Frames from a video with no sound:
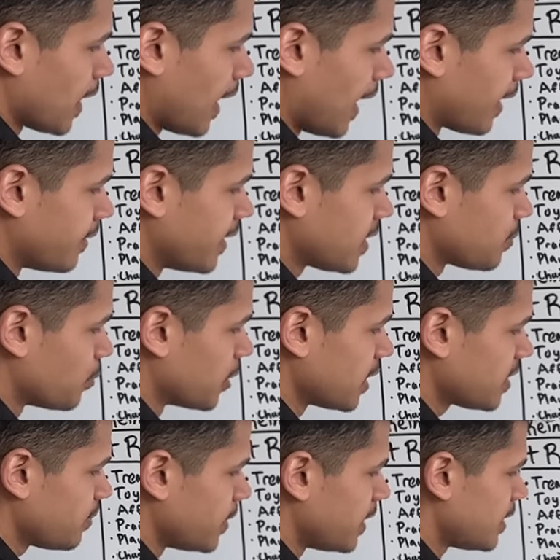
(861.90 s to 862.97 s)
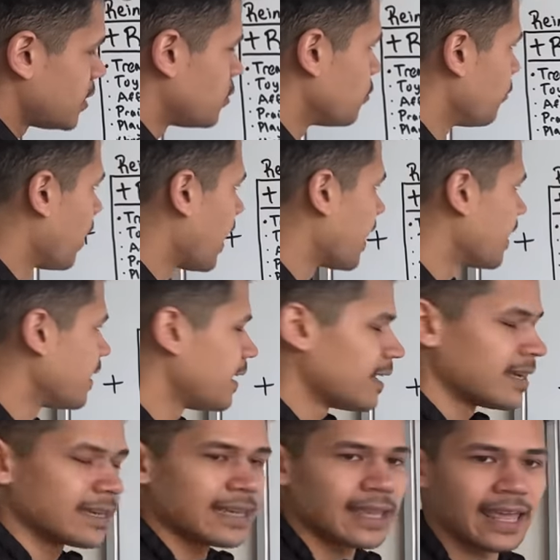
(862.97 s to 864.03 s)
And this brings me to a
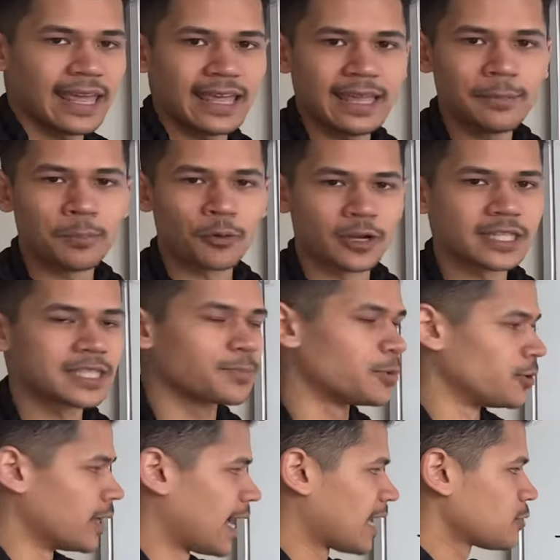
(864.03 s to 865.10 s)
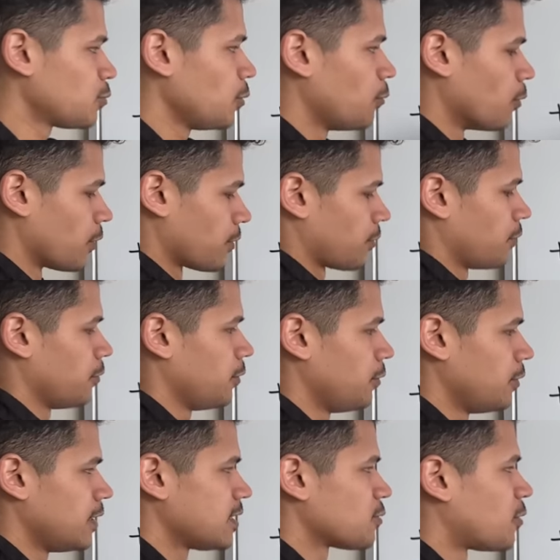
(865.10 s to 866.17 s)
key principle as we work through
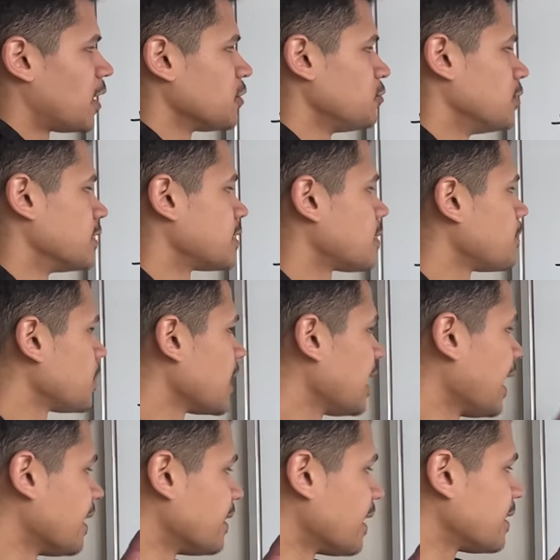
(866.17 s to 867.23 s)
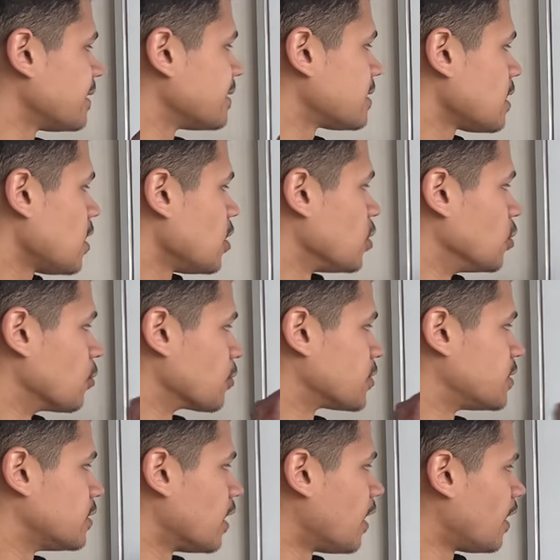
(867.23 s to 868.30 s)
these quadrants, and that is your
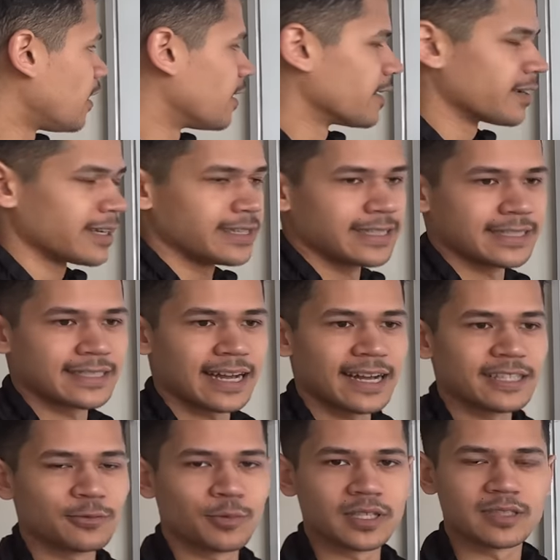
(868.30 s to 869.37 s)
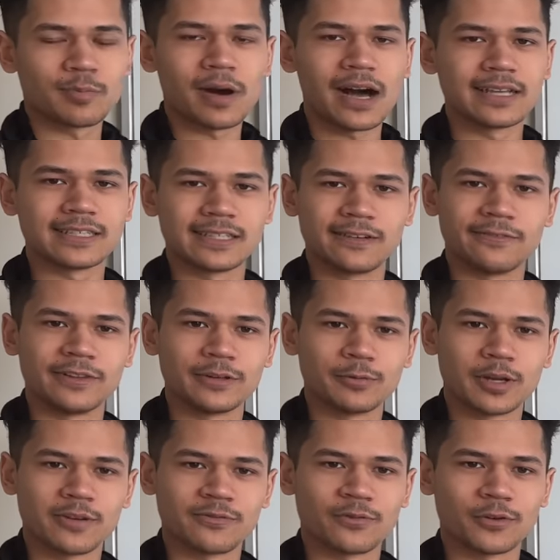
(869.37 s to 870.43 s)
dog decides what's positively
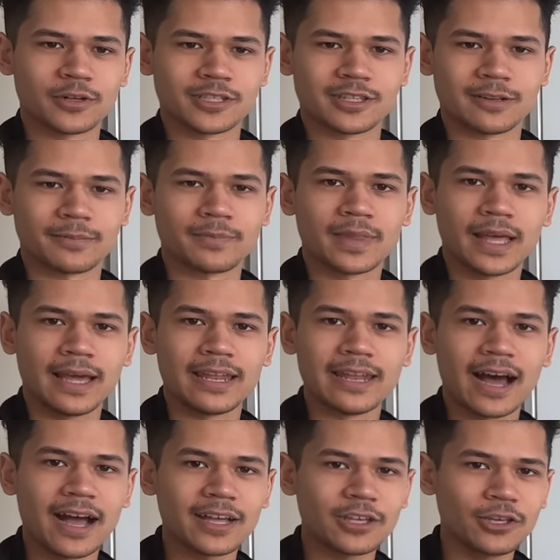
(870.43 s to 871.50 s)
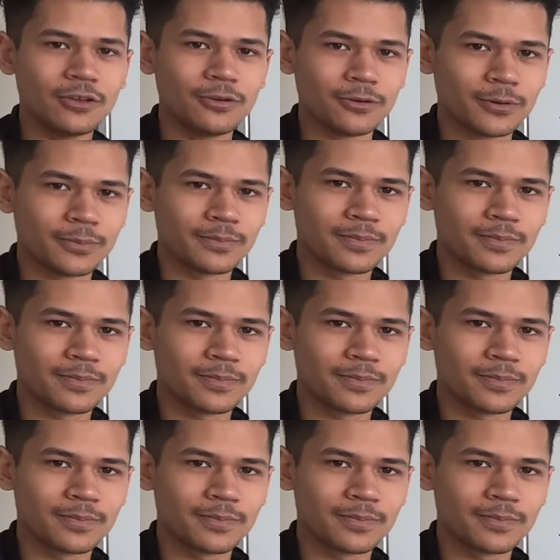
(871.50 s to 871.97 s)
reinforcing, not you.